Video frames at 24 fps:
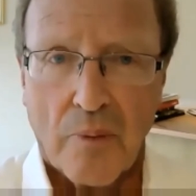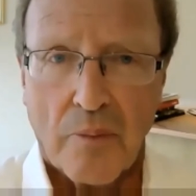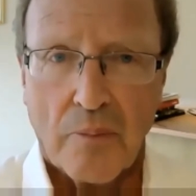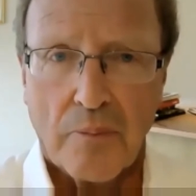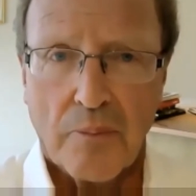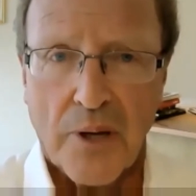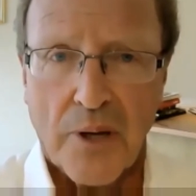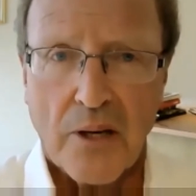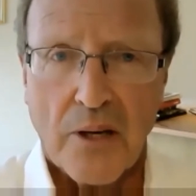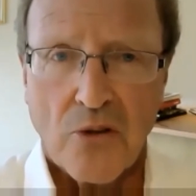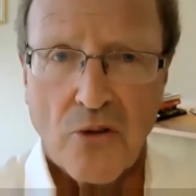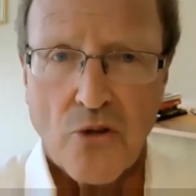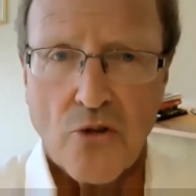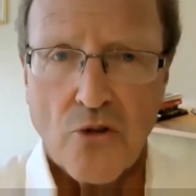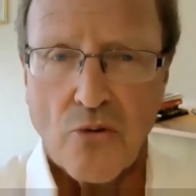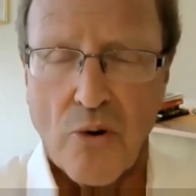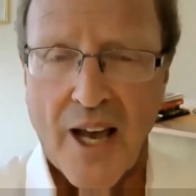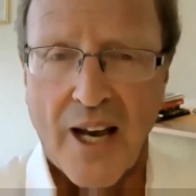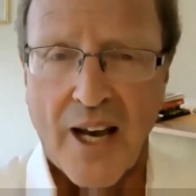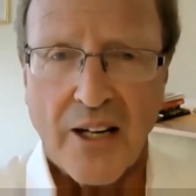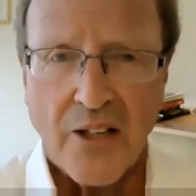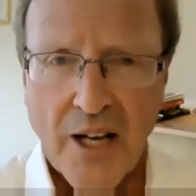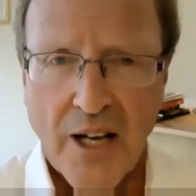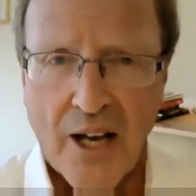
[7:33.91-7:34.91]
be
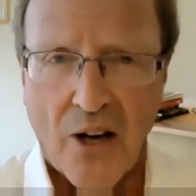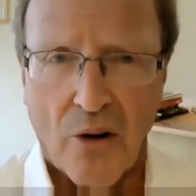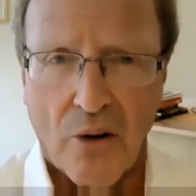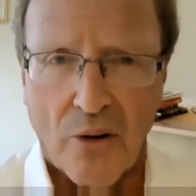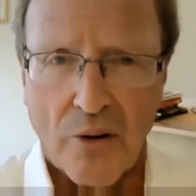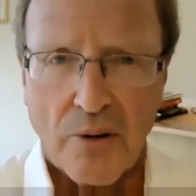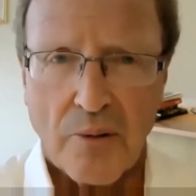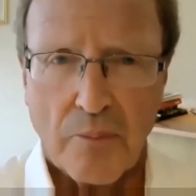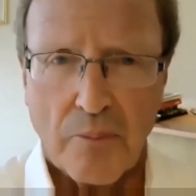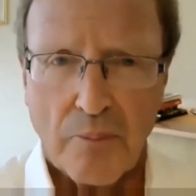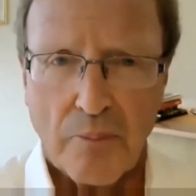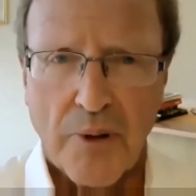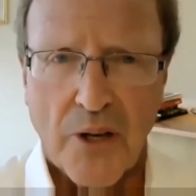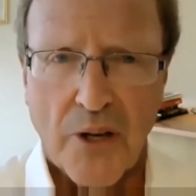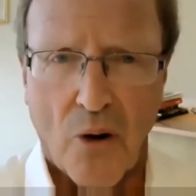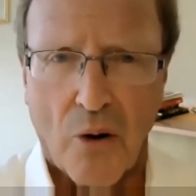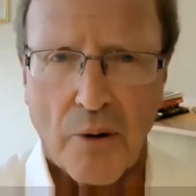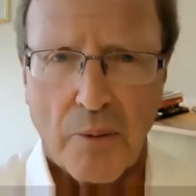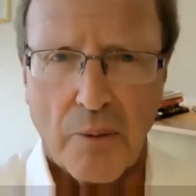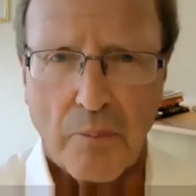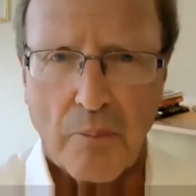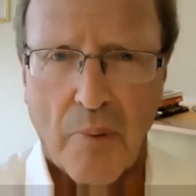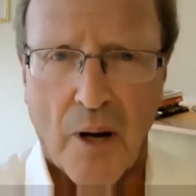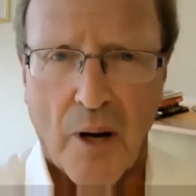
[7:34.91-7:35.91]
dragged out beyond